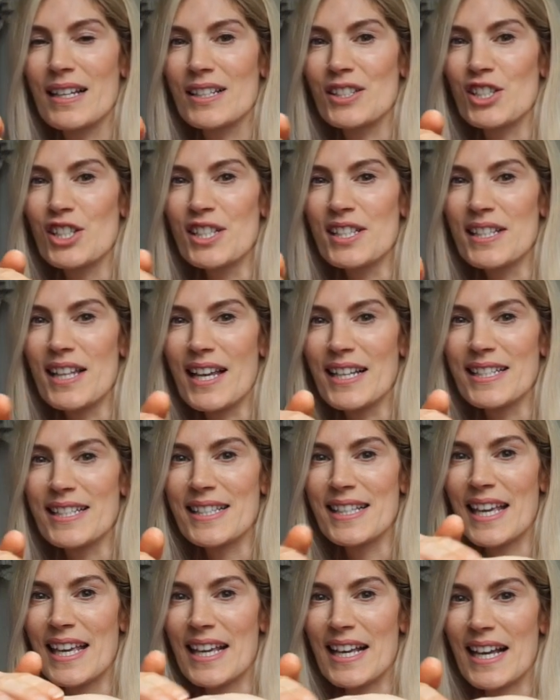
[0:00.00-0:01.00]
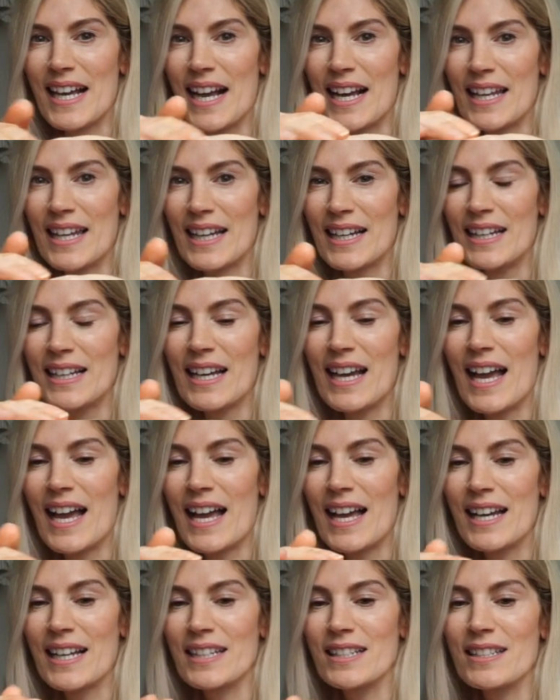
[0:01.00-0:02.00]
Just like skin colour,
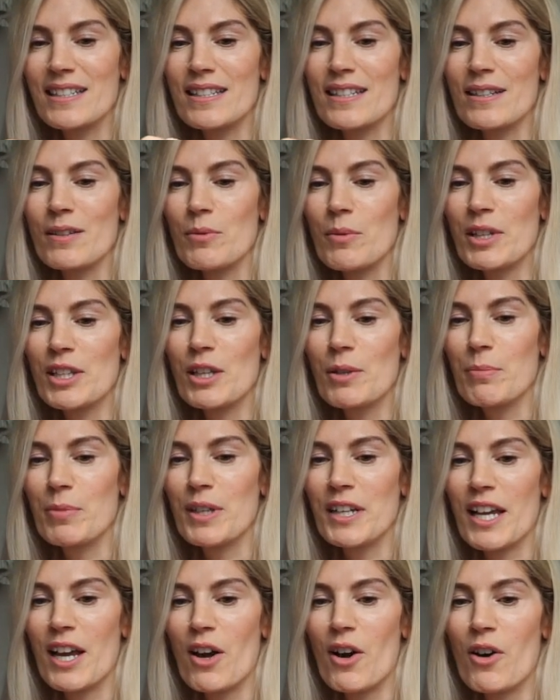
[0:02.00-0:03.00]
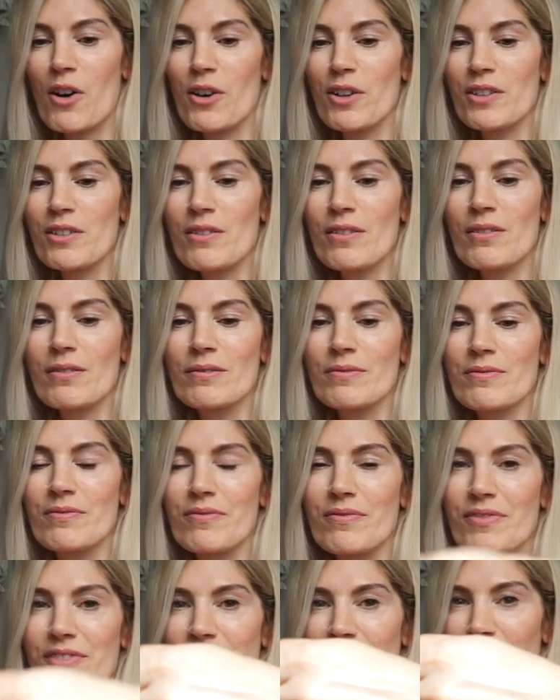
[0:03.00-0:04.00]
and when you put it on
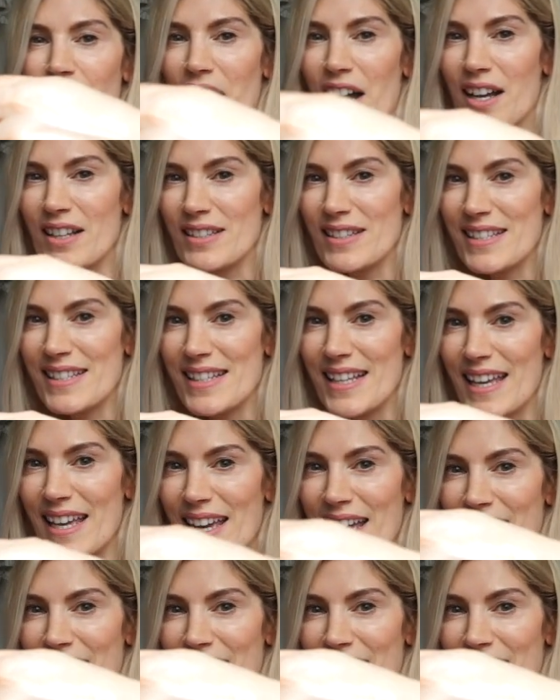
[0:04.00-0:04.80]
you can't see